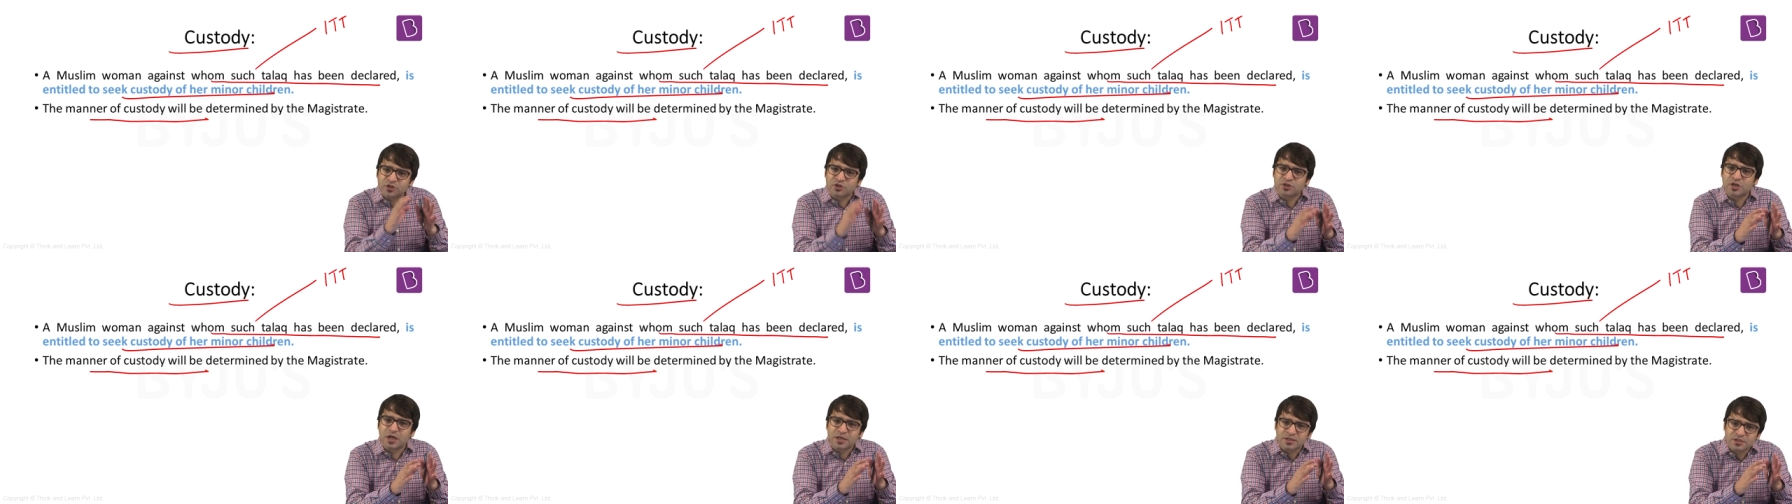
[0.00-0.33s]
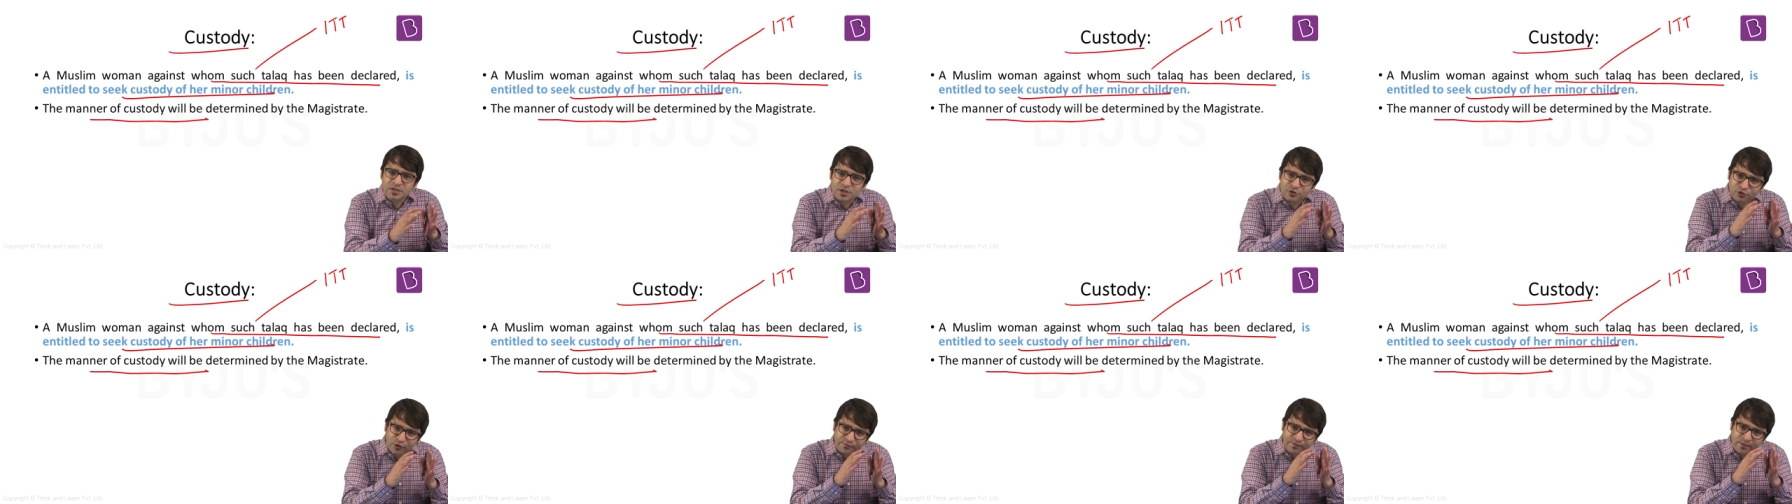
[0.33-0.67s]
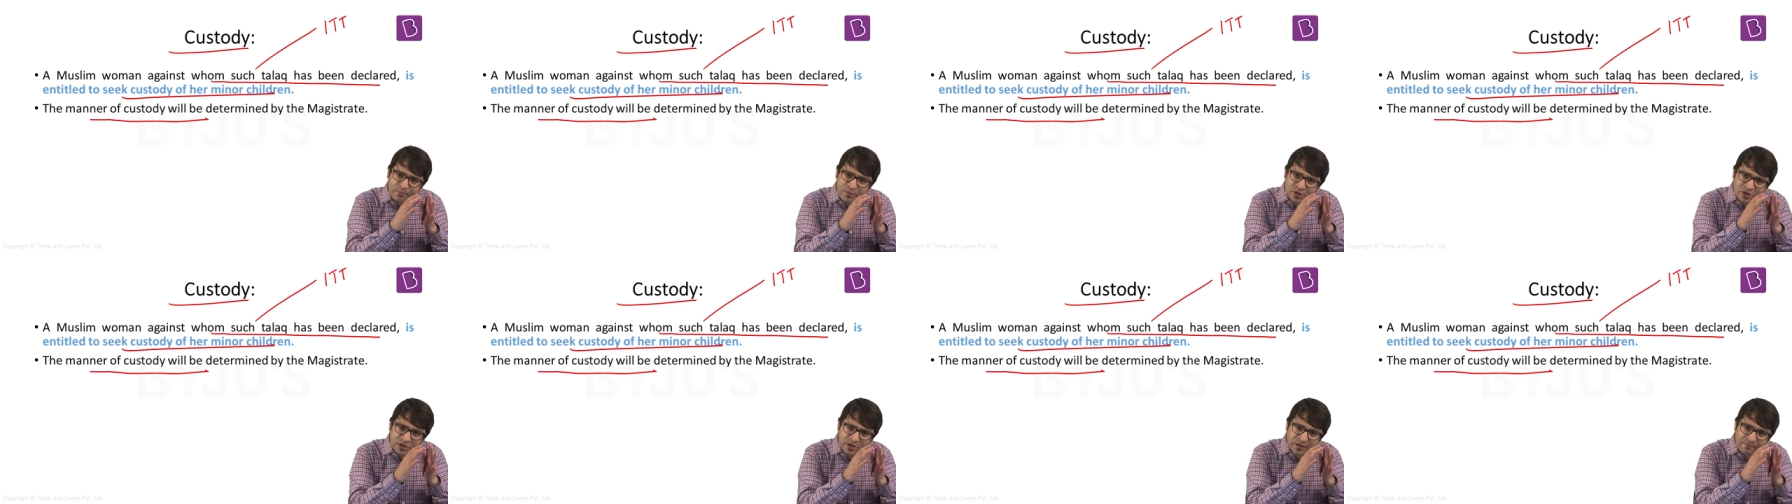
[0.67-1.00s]
justice of the
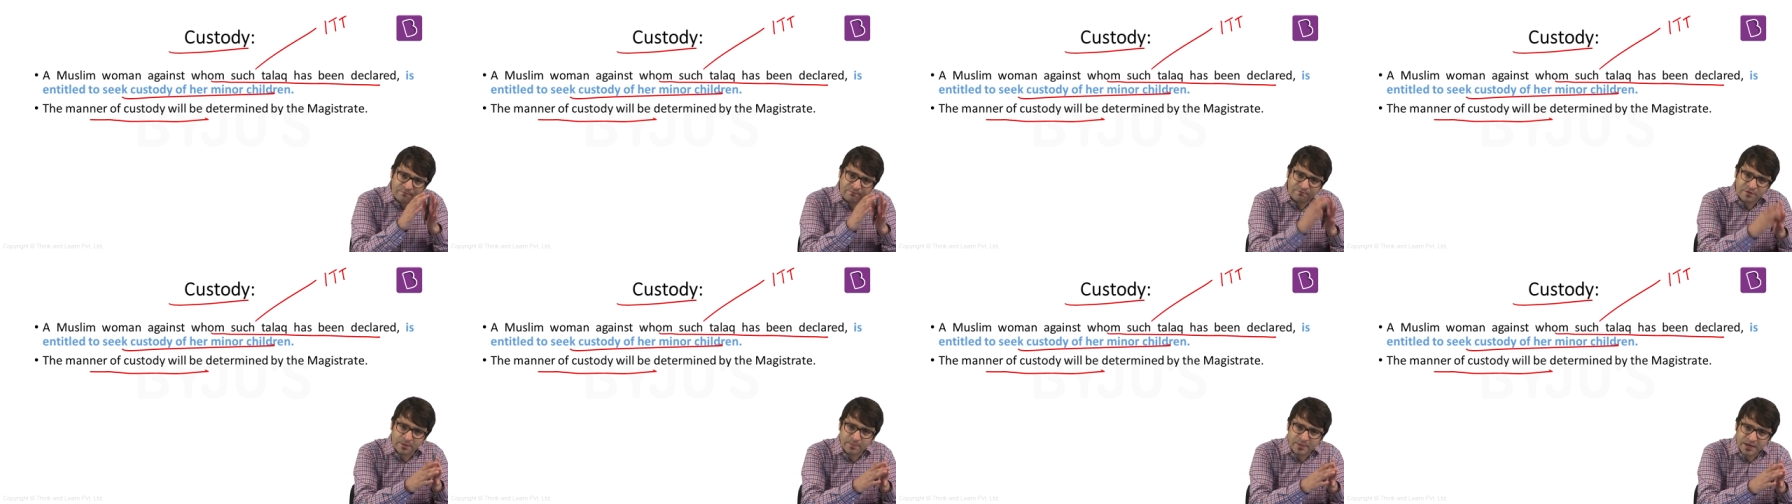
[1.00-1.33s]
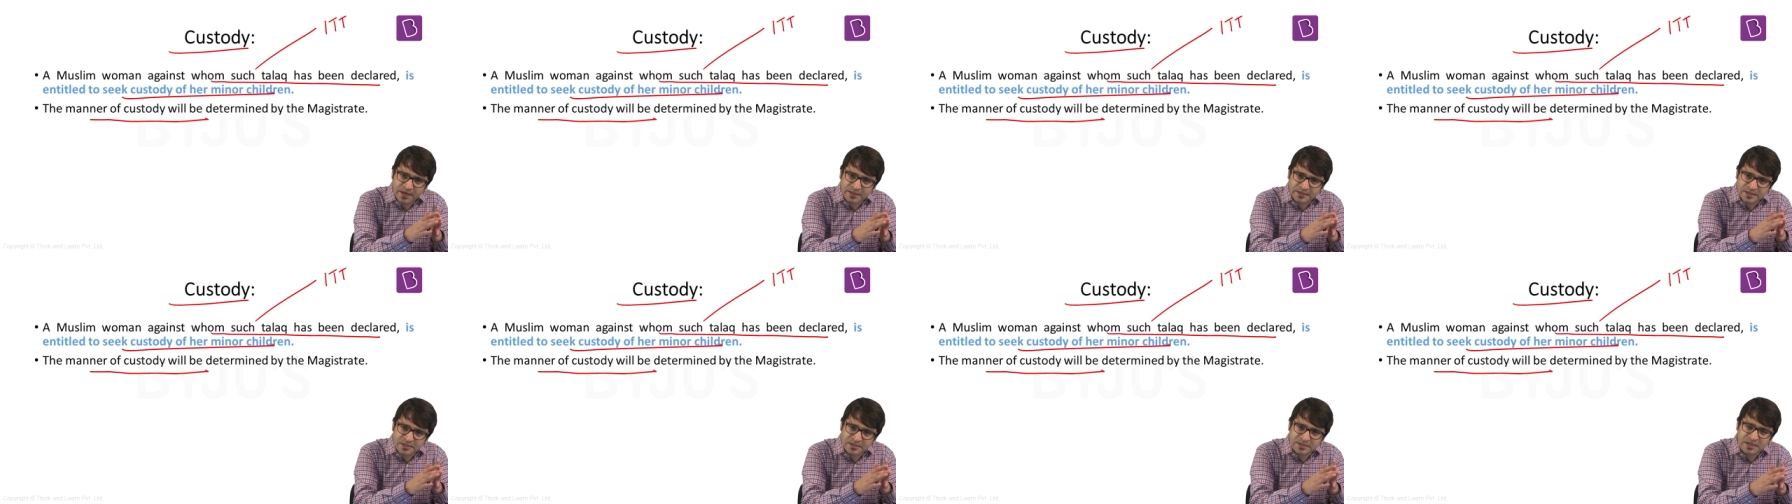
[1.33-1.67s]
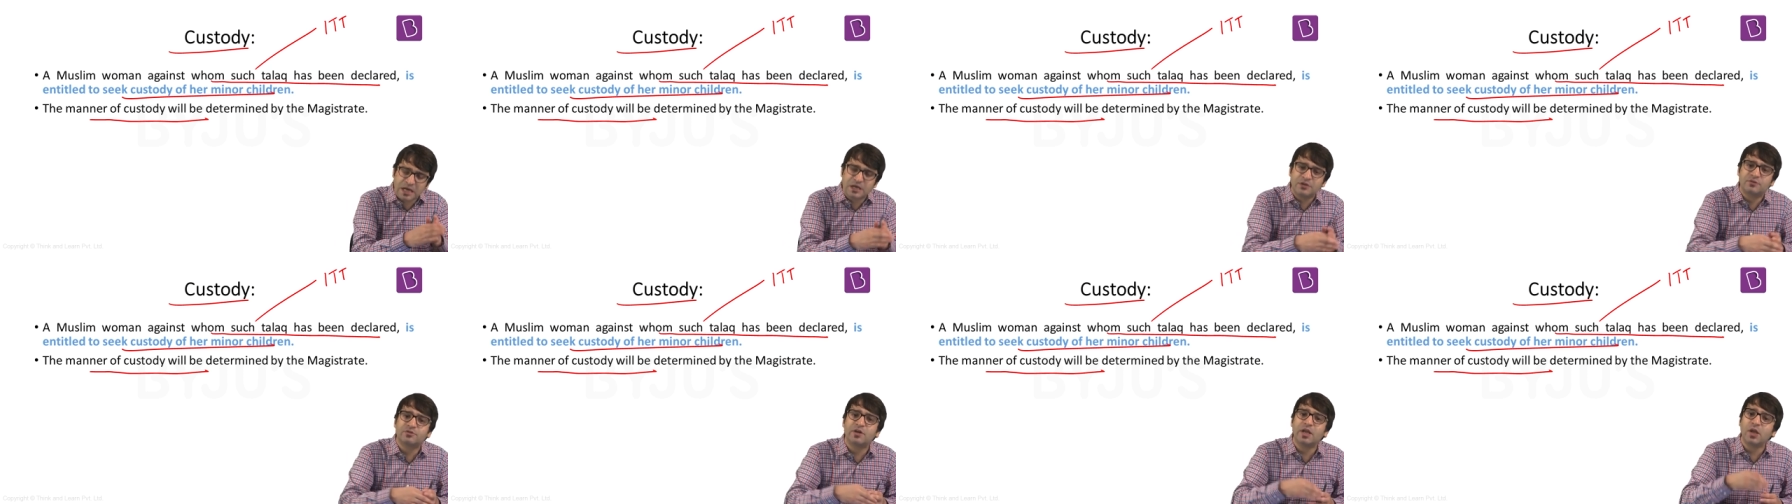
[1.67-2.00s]
Muslim women in this
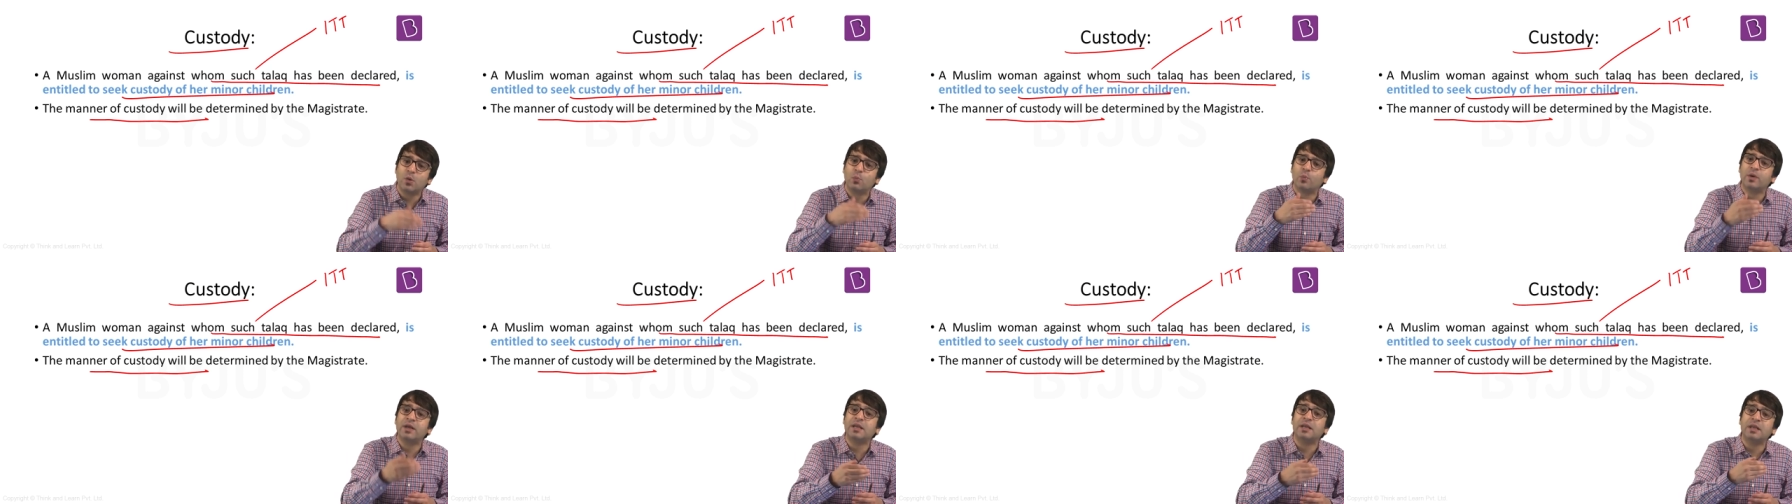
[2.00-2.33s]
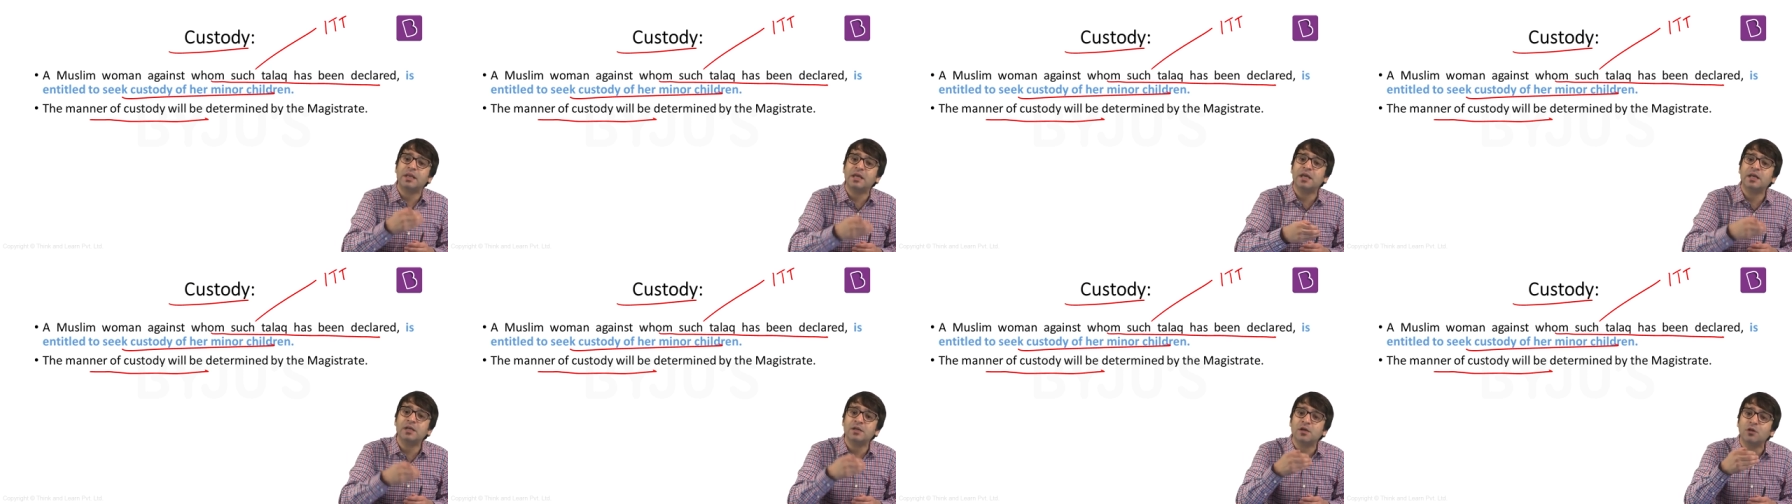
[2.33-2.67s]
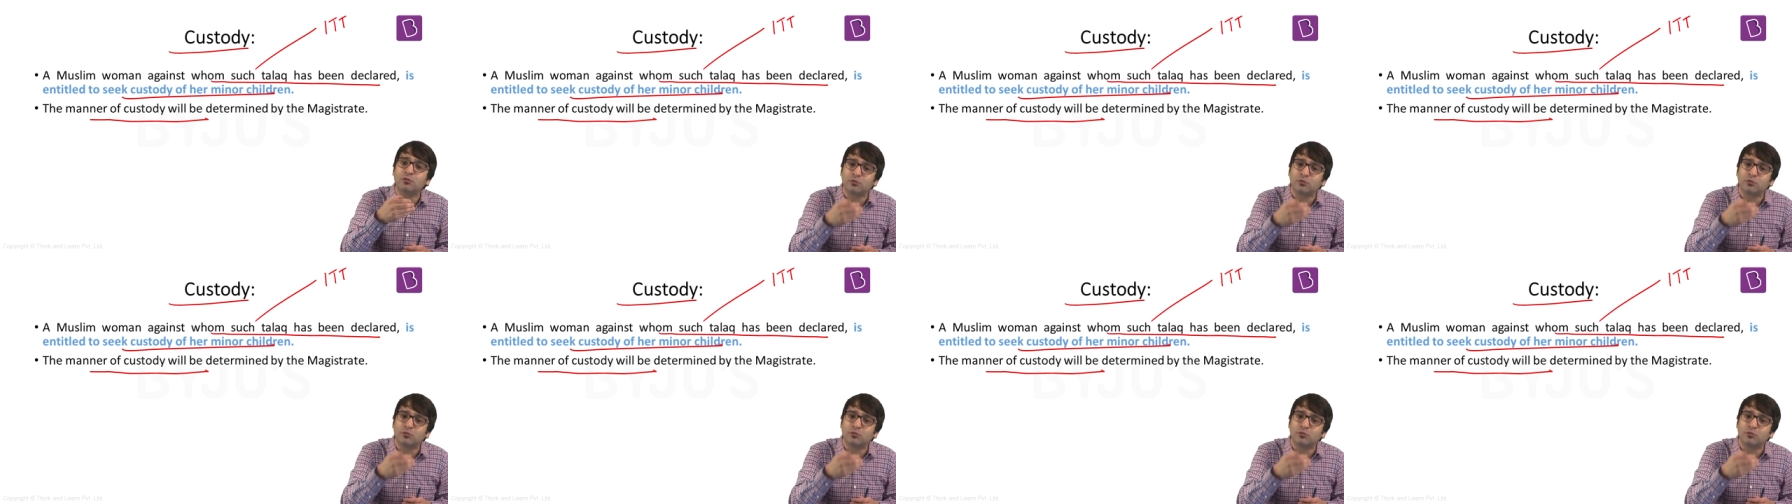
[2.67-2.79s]
country, we need a